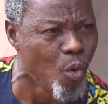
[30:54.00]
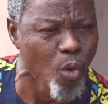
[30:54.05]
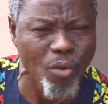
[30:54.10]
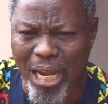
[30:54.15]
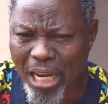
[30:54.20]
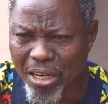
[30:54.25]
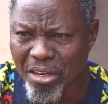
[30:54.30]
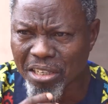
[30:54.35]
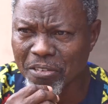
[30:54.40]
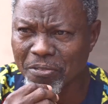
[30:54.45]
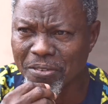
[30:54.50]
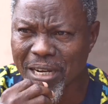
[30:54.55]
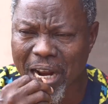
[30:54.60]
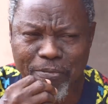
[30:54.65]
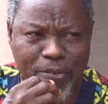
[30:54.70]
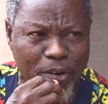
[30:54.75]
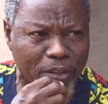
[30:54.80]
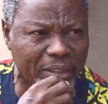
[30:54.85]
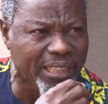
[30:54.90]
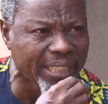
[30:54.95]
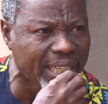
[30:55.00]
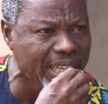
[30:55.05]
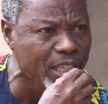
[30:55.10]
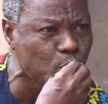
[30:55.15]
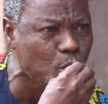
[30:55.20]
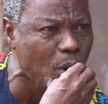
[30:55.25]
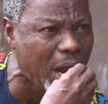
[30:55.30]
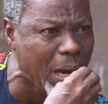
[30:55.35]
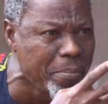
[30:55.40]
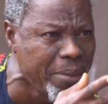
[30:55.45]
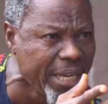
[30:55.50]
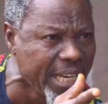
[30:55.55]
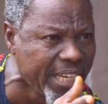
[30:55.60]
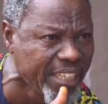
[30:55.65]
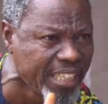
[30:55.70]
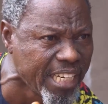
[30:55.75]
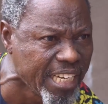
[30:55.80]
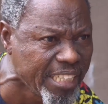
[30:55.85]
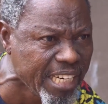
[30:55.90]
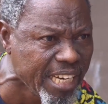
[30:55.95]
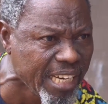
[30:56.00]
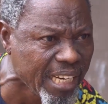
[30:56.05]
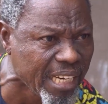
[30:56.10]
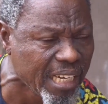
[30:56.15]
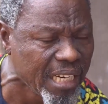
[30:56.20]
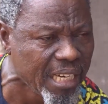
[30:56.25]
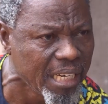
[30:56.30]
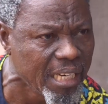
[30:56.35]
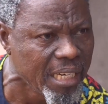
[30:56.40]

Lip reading: who cannot even afford 3 square meals in a day.